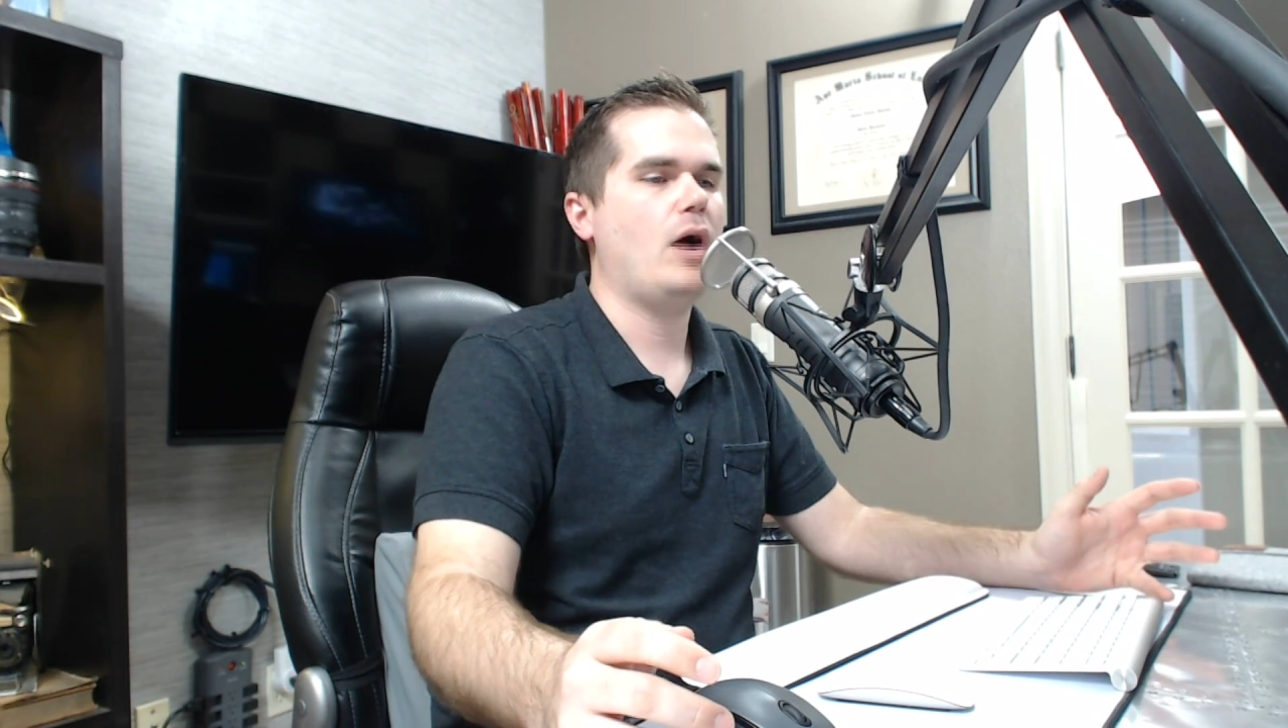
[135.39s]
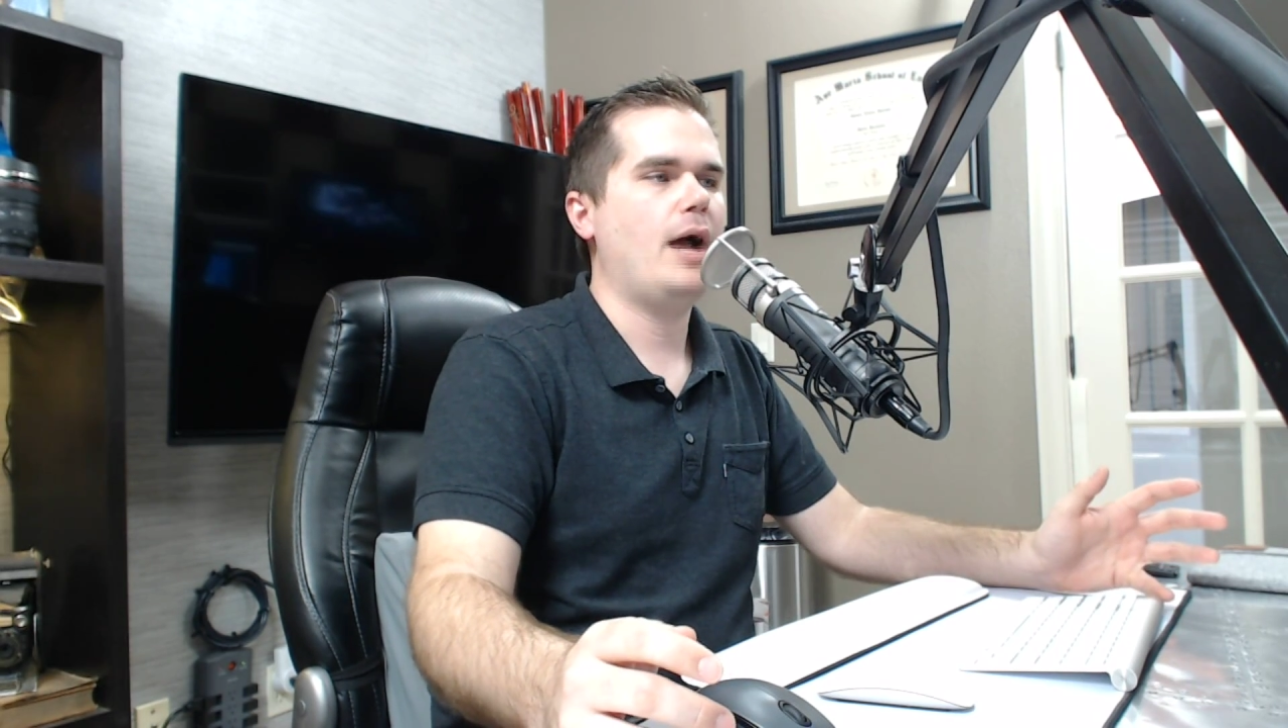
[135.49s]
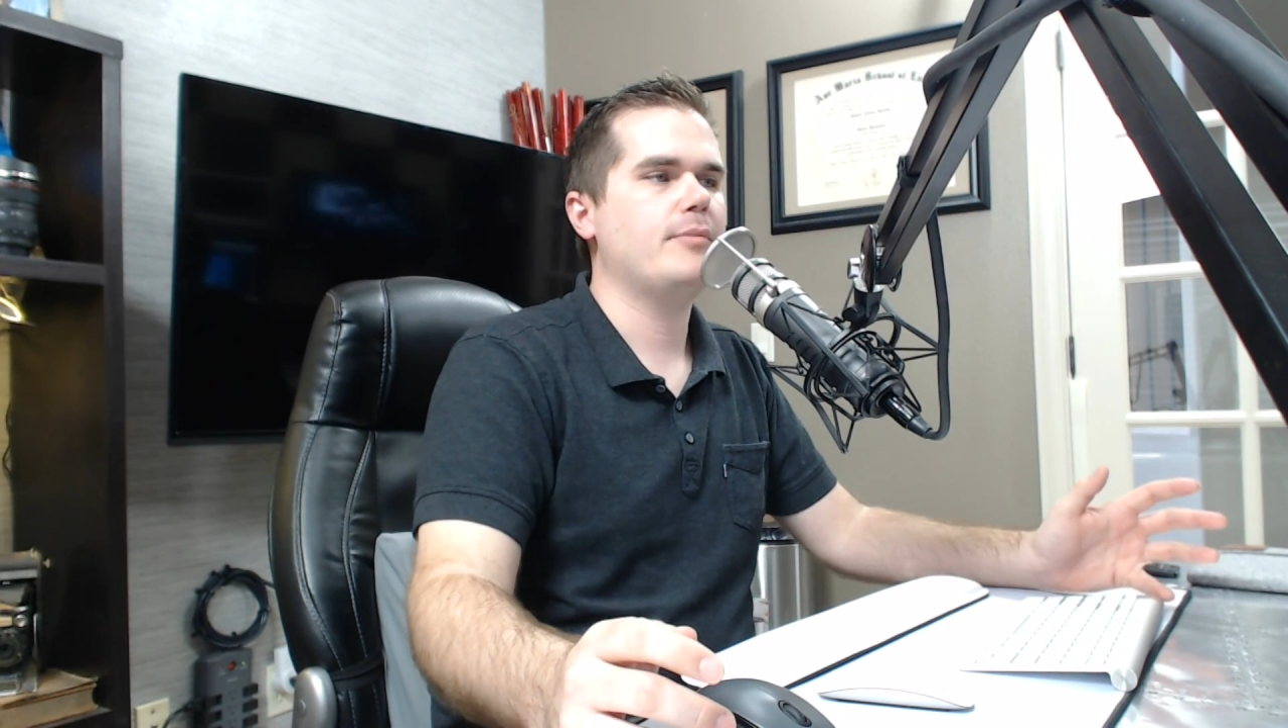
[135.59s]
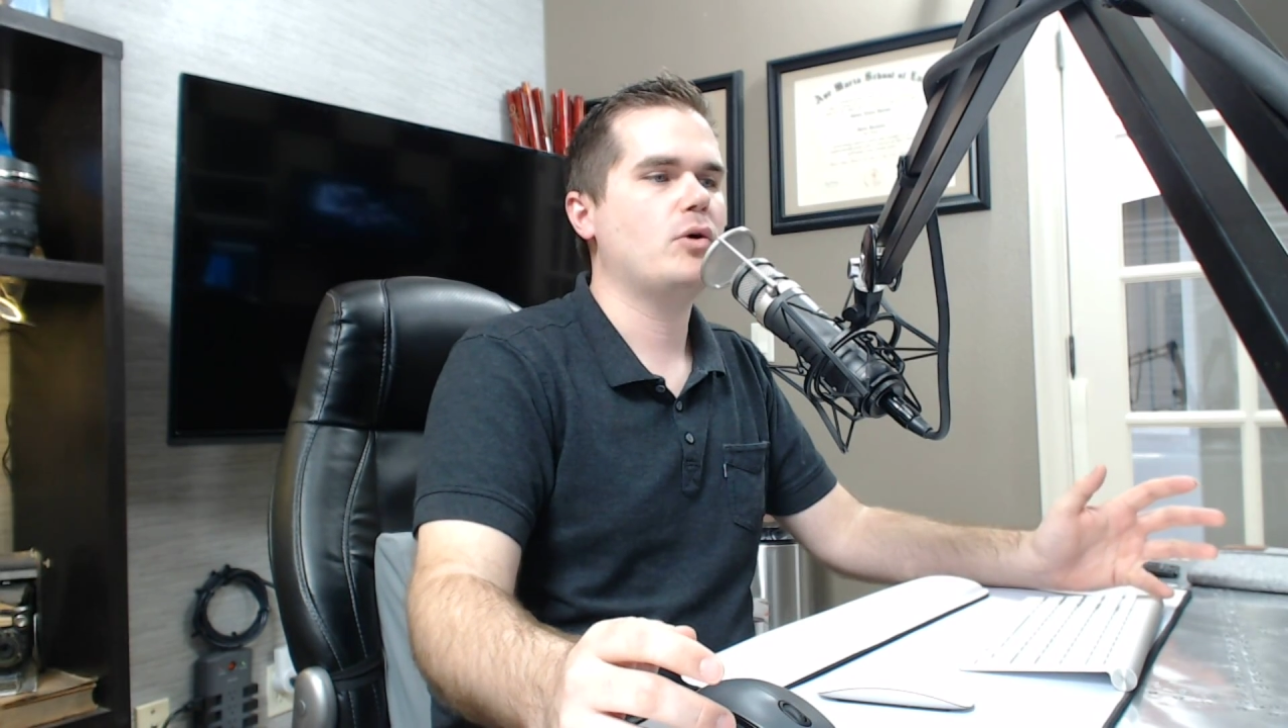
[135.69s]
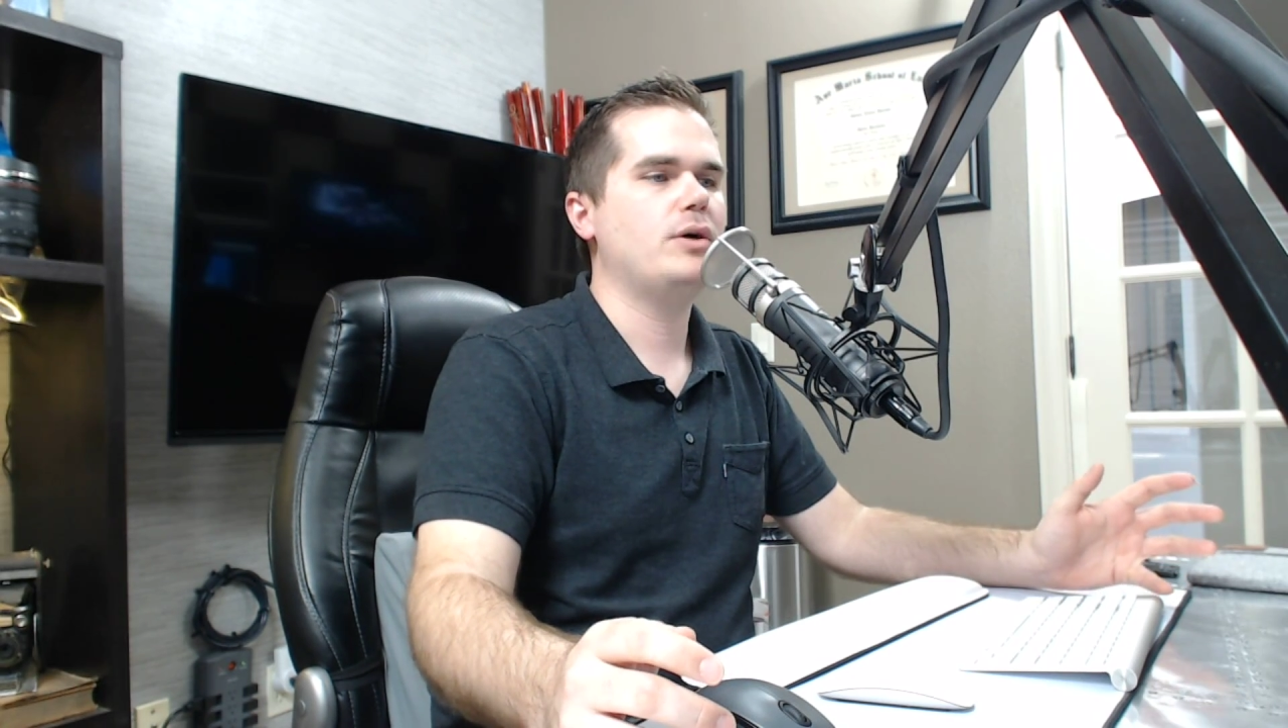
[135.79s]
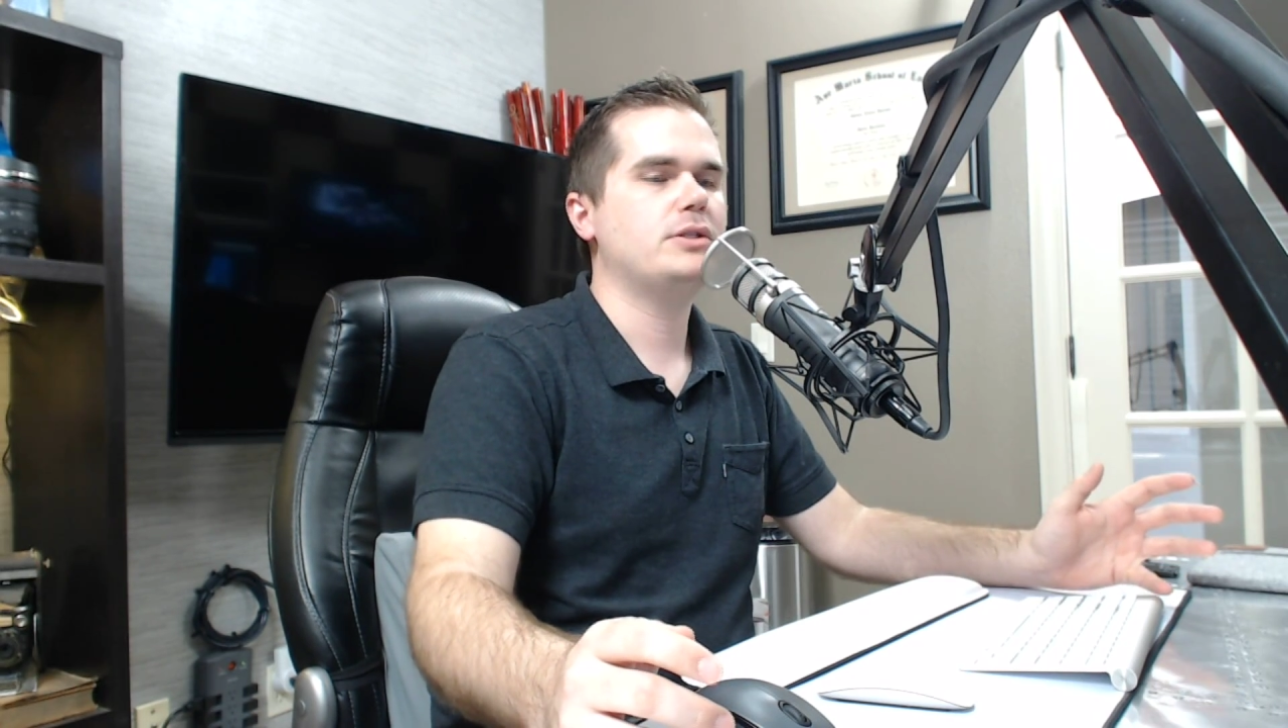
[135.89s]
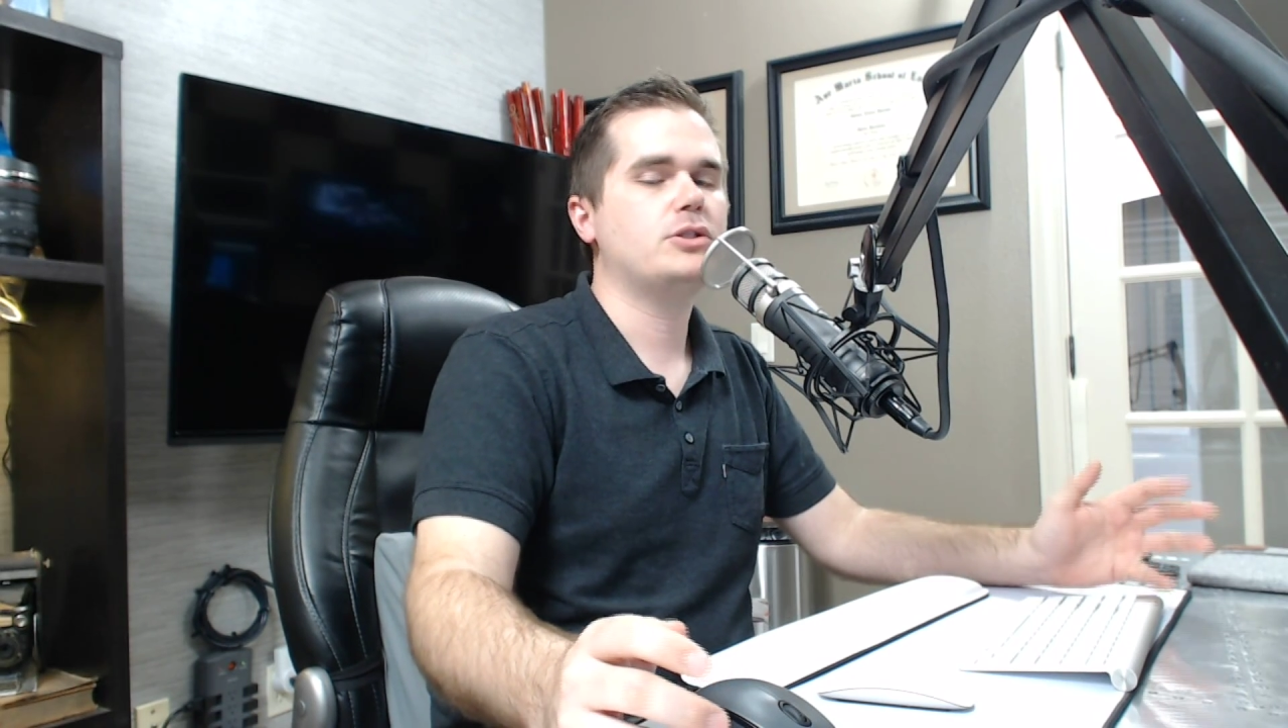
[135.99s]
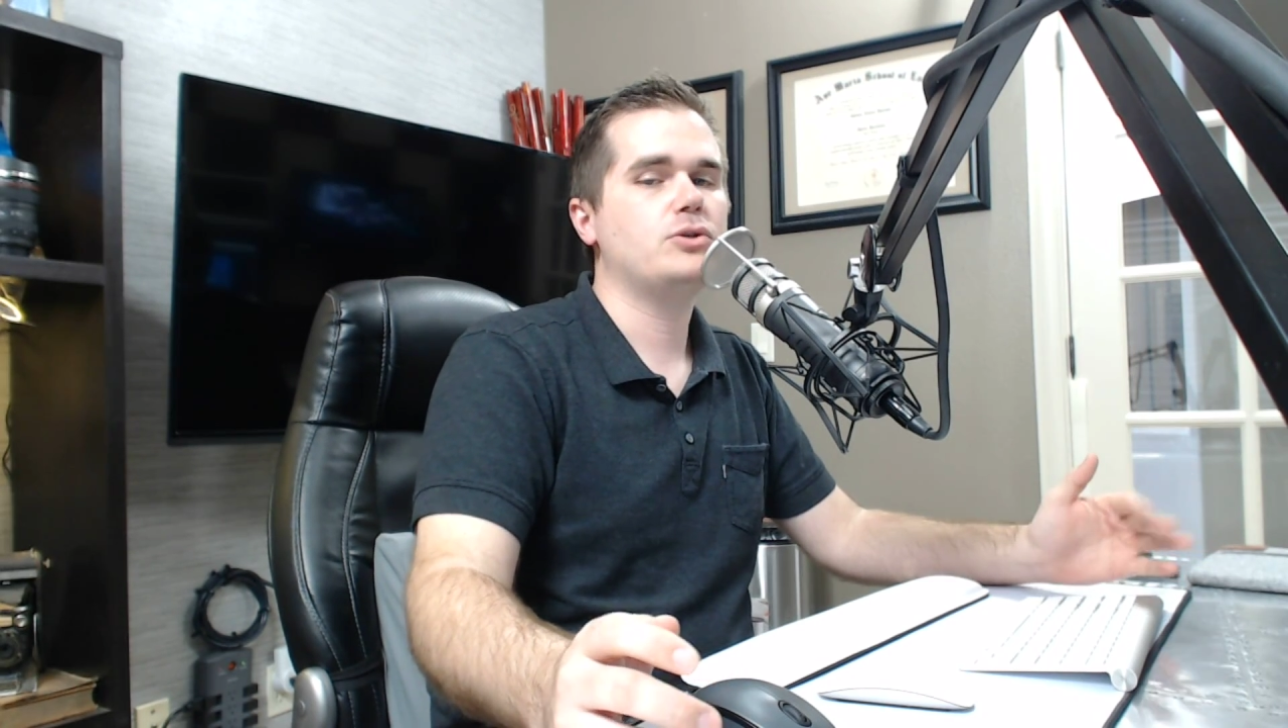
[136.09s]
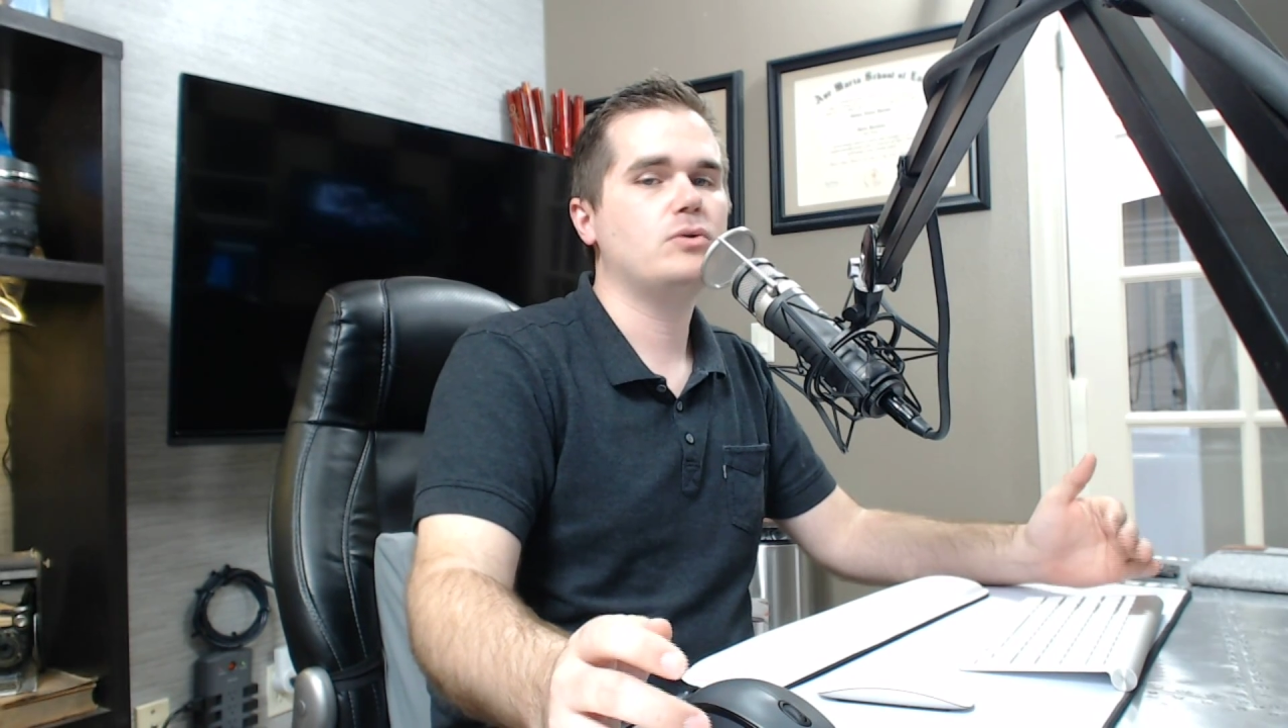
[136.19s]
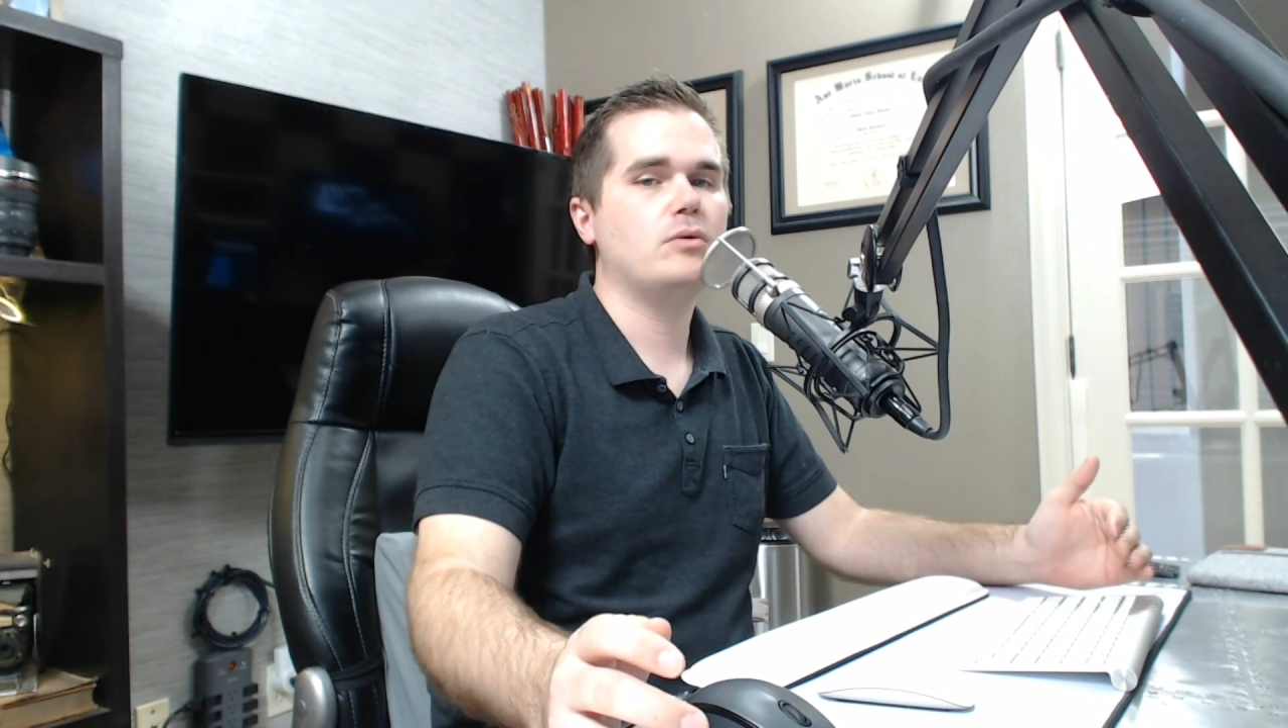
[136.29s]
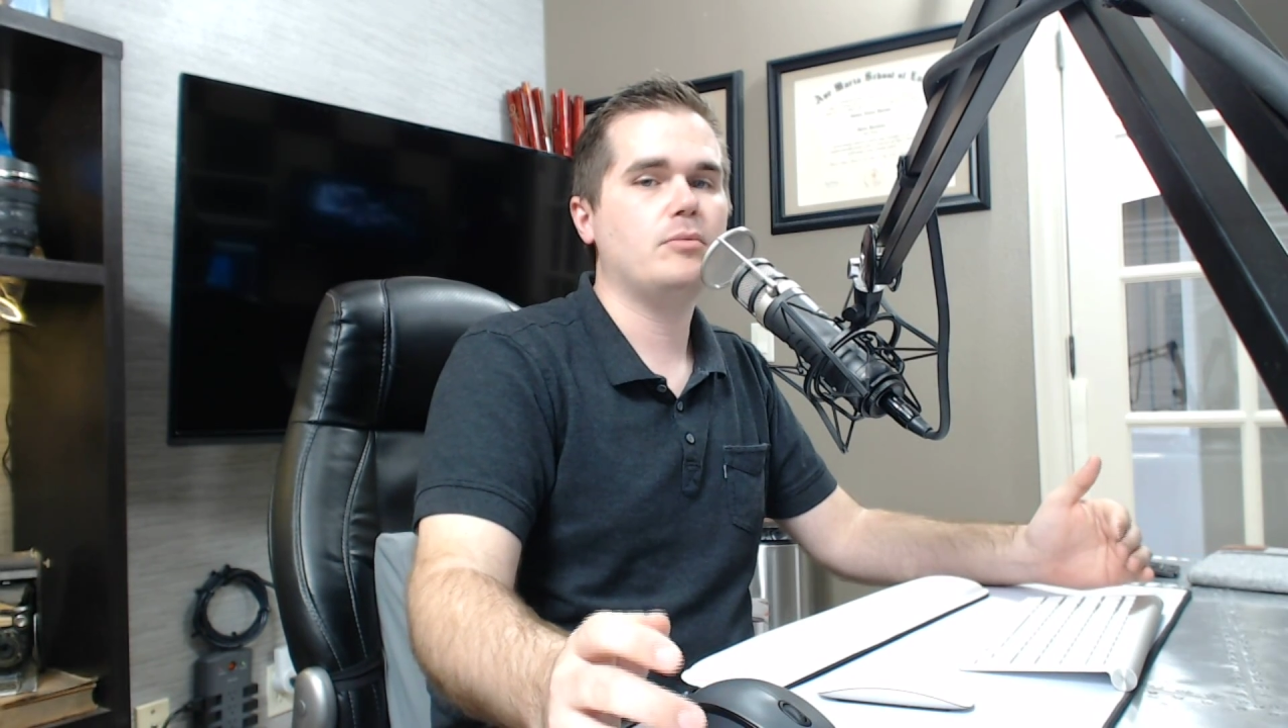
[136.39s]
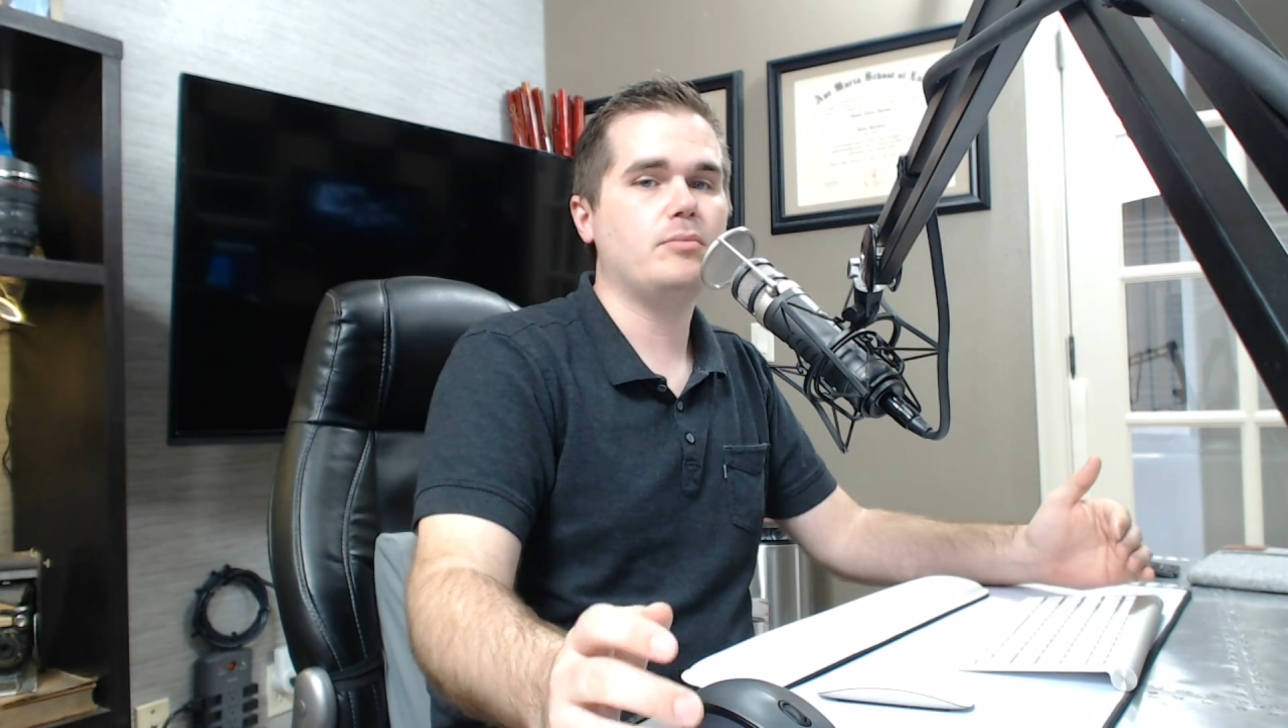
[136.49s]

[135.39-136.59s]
I'm going to